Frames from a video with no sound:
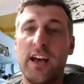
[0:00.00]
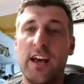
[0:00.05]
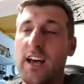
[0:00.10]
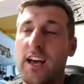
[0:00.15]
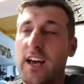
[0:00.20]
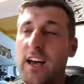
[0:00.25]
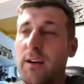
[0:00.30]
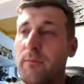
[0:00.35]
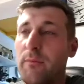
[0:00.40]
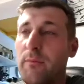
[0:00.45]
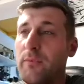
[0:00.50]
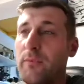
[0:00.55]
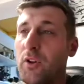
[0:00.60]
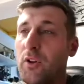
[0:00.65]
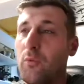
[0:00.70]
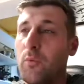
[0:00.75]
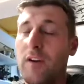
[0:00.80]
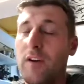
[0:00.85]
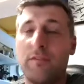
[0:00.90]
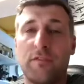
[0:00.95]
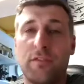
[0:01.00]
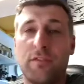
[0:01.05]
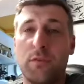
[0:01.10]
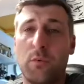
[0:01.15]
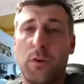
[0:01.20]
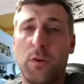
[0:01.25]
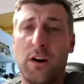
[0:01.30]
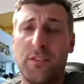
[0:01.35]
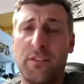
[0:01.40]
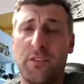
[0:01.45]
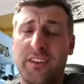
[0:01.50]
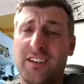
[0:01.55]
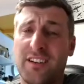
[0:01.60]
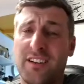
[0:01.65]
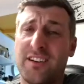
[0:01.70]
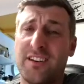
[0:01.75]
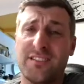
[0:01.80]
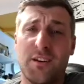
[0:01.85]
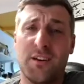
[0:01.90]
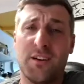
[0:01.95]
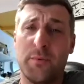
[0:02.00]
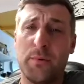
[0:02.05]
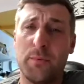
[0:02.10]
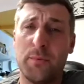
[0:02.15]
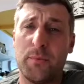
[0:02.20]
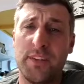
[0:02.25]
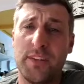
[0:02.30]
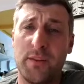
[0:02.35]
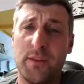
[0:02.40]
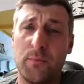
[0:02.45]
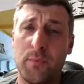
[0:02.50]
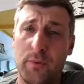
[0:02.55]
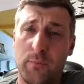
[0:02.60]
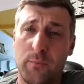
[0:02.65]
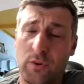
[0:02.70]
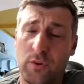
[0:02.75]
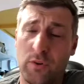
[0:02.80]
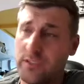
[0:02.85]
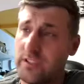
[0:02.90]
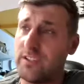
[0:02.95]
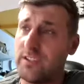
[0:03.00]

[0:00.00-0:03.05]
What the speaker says: Not won for a while. I think the last time he probably did win was